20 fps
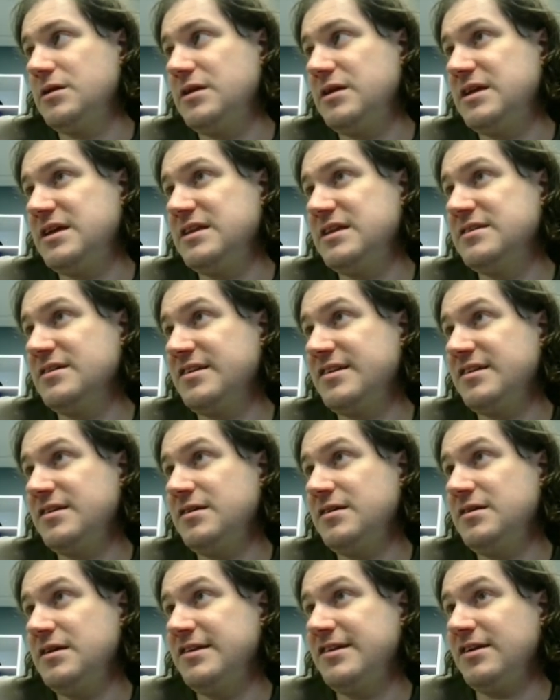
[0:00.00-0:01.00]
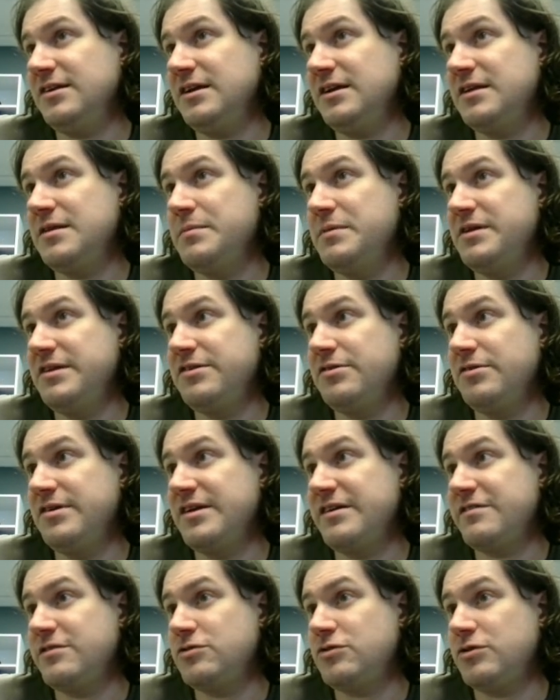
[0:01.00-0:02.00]
He doesn't. It's not like the minister is
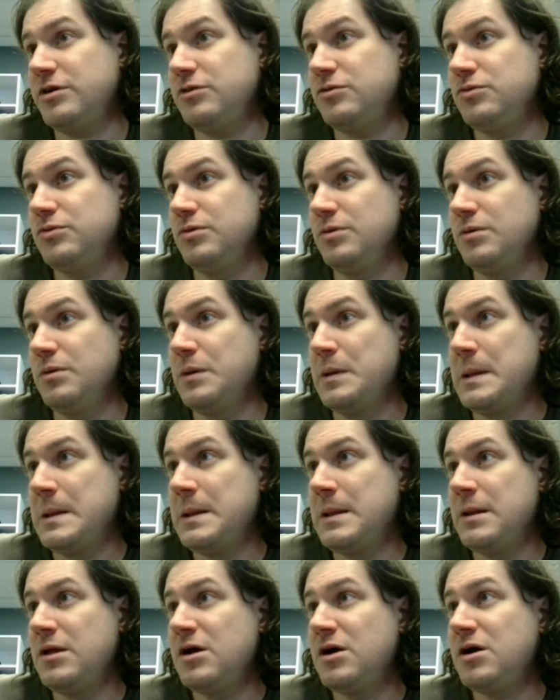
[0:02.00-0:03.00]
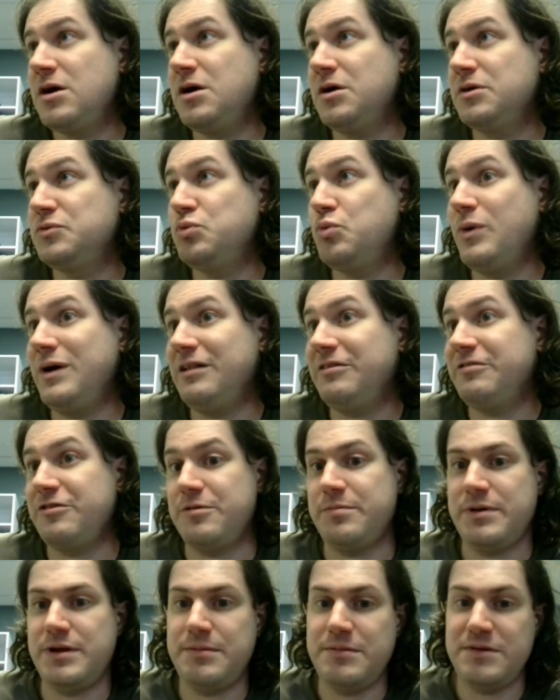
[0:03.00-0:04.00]
ever trying to cut welfare
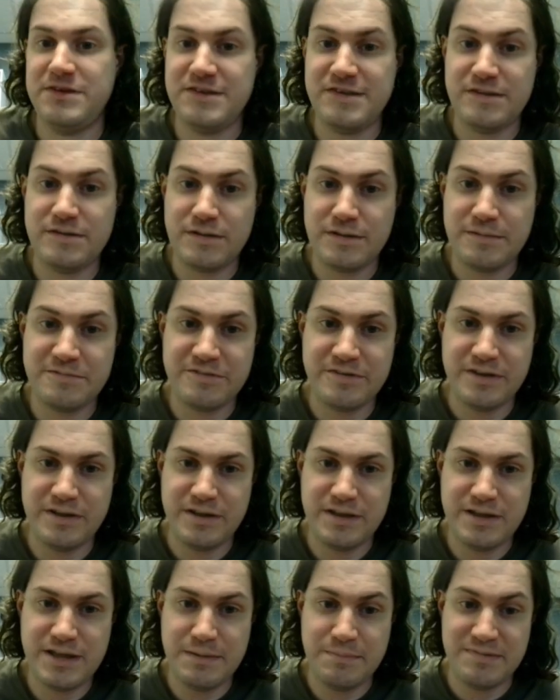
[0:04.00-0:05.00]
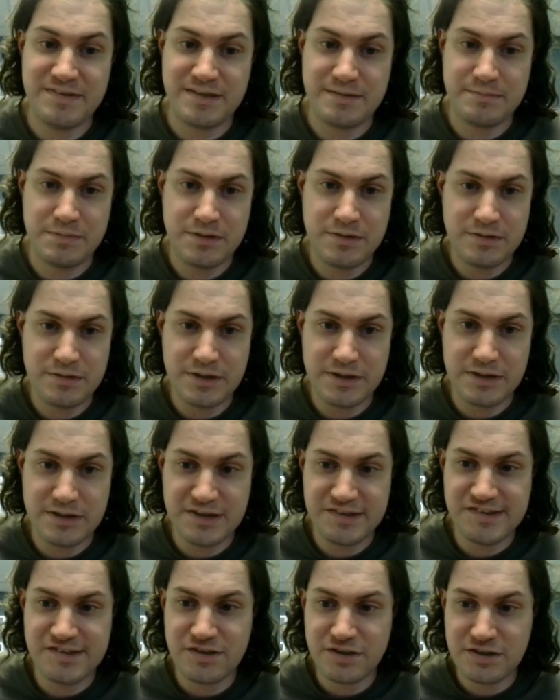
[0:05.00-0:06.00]
payments and Humphrey keeps them. Like,
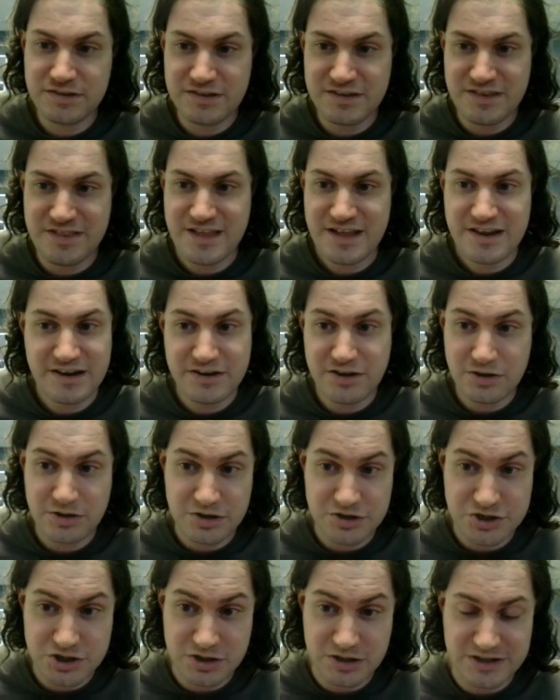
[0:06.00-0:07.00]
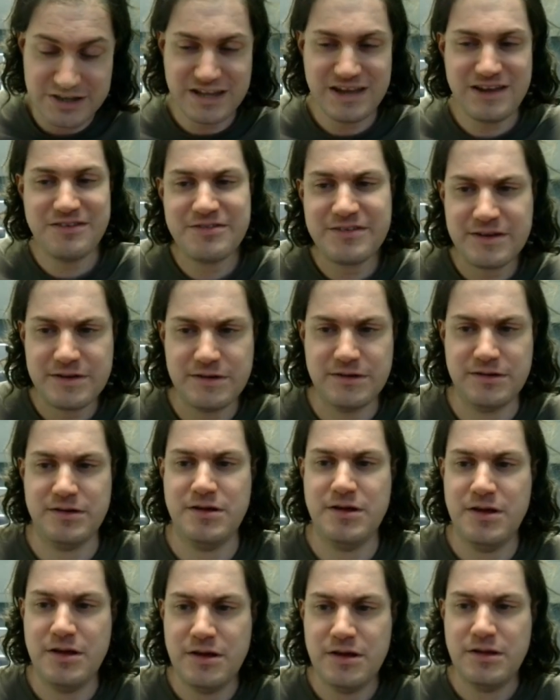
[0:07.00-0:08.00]
it's not that ideological. Like, even
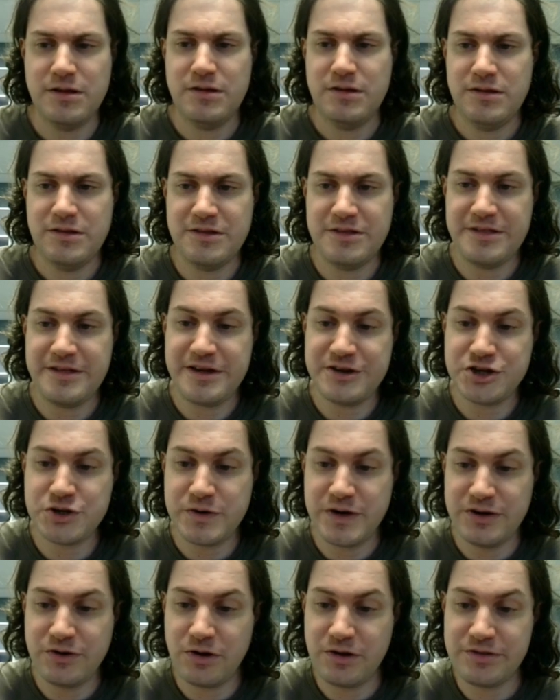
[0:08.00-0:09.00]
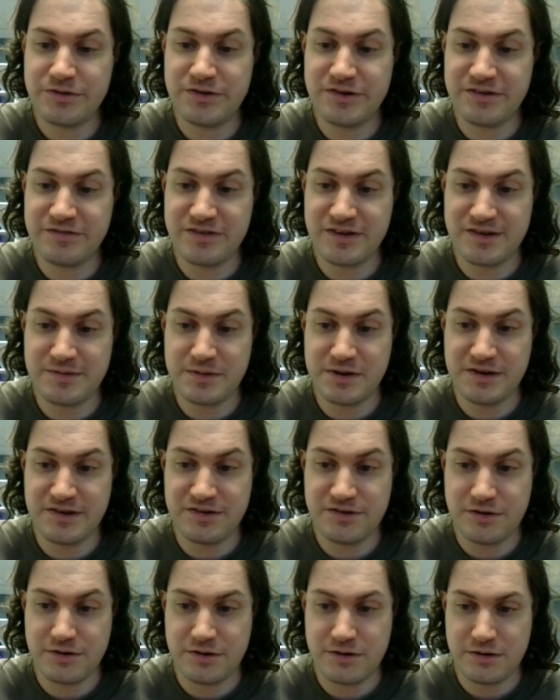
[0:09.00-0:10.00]
the Thatcherite authors of Yes
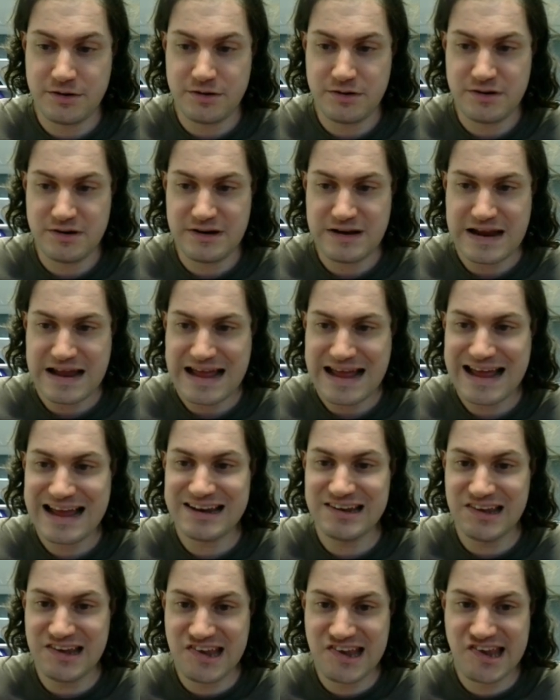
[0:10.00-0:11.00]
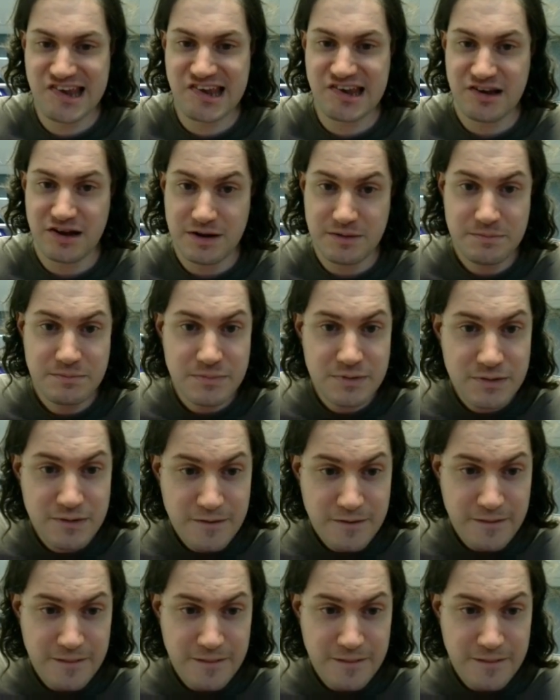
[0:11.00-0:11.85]
Minister had some